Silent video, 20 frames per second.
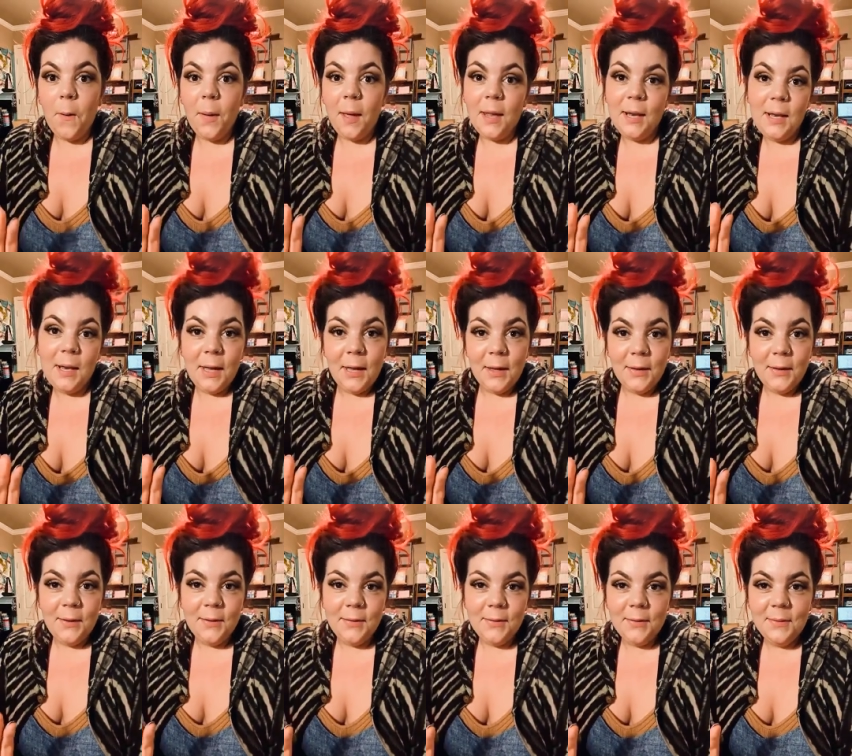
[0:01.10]
Hello.
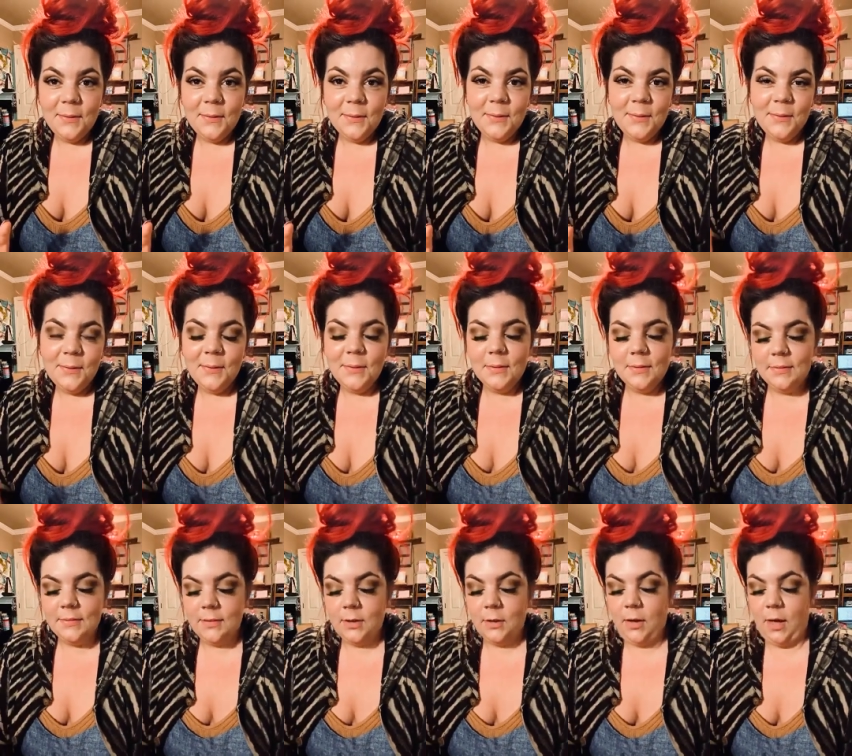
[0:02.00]

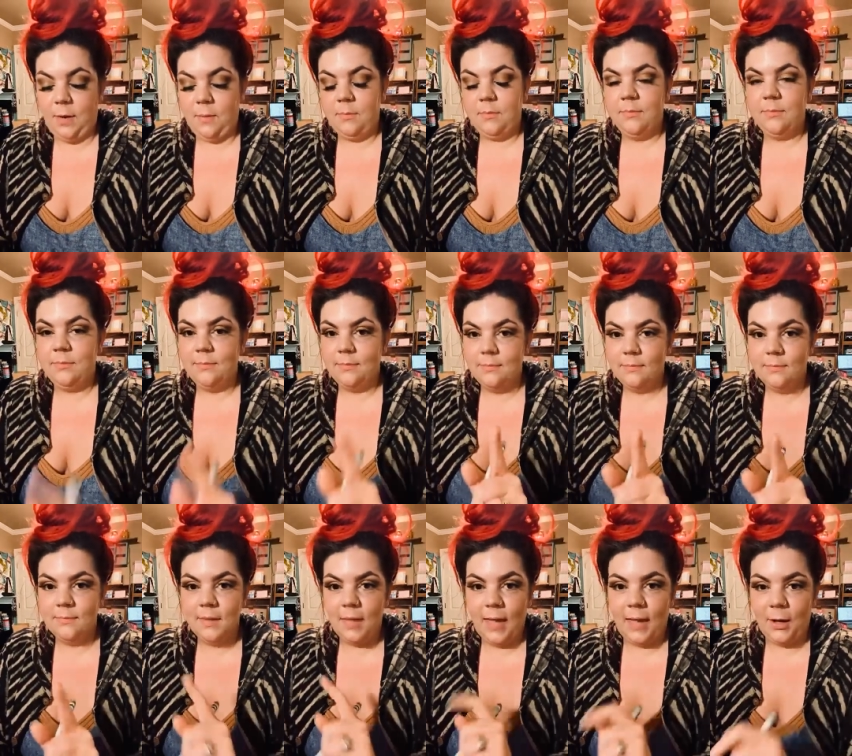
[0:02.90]
Okay,
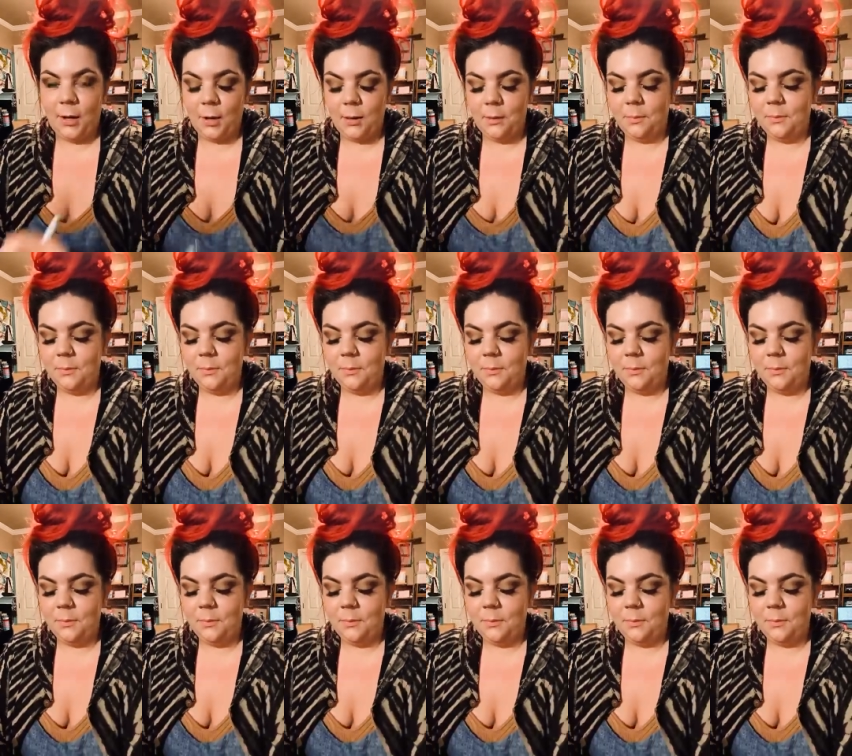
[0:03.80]
hang on.